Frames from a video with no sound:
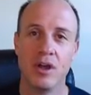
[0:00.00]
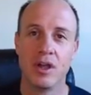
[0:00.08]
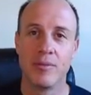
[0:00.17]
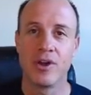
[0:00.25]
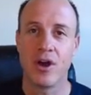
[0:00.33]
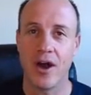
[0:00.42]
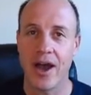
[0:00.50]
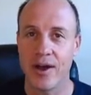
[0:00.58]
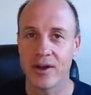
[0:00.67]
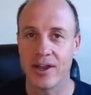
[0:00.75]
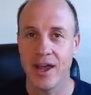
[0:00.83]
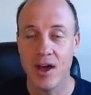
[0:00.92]
Let me know
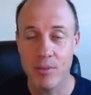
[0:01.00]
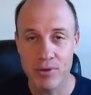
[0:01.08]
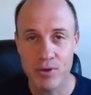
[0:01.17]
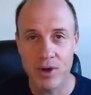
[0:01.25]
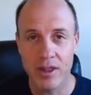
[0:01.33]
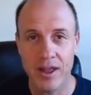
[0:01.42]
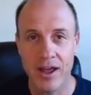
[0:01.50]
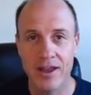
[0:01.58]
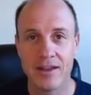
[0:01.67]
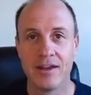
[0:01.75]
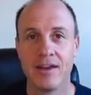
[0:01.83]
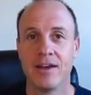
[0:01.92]
how I can help you
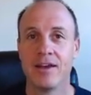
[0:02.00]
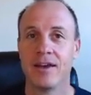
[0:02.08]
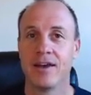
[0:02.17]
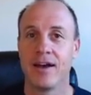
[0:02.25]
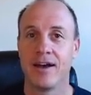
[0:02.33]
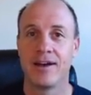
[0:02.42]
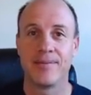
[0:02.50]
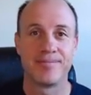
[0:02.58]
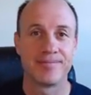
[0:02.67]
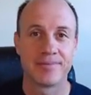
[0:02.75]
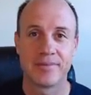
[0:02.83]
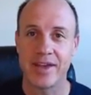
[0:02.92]
online.
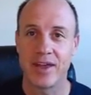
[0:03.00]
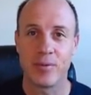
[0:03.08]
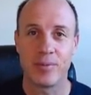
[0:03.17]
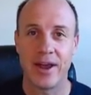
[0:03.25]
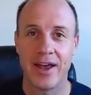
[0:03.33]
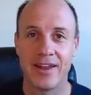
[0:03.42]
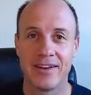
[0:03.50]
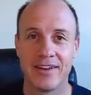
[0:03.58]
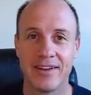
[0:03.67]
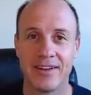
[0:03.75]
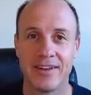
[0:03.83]
Tyler Pratt,